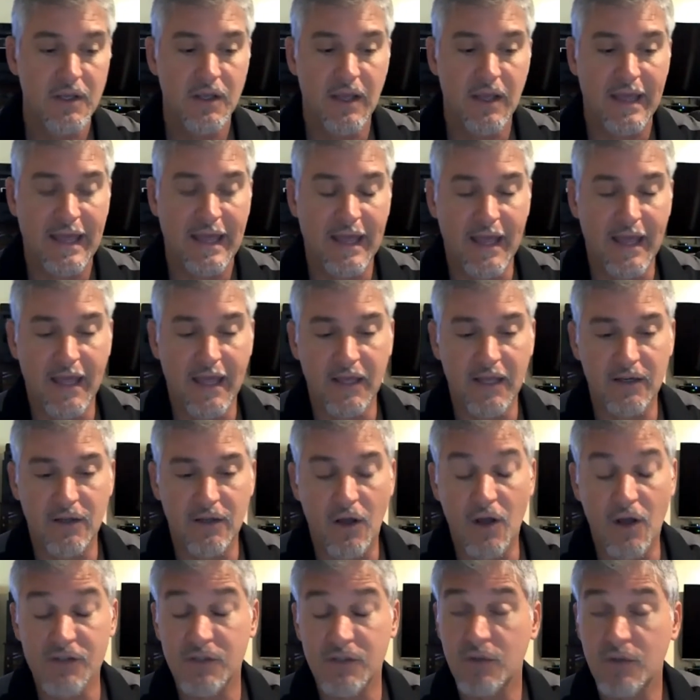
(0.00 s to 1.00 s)
And
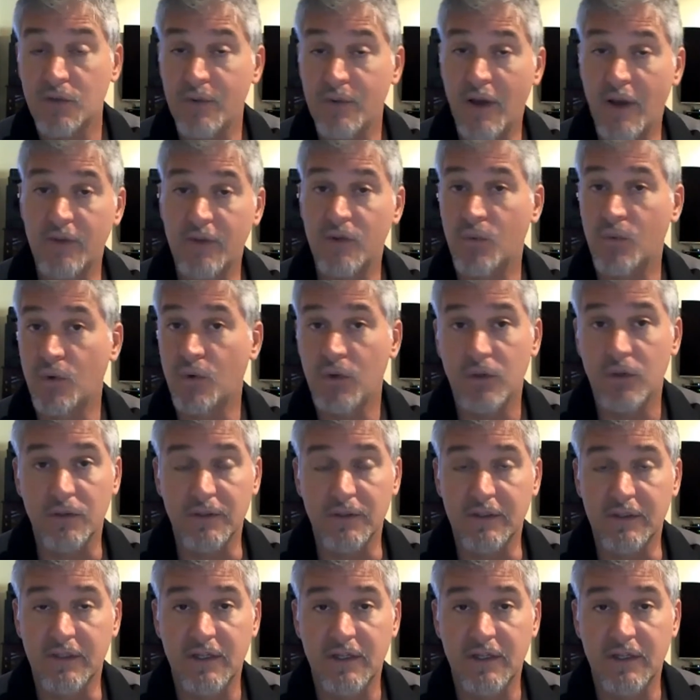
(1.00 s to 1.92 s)
also around the world,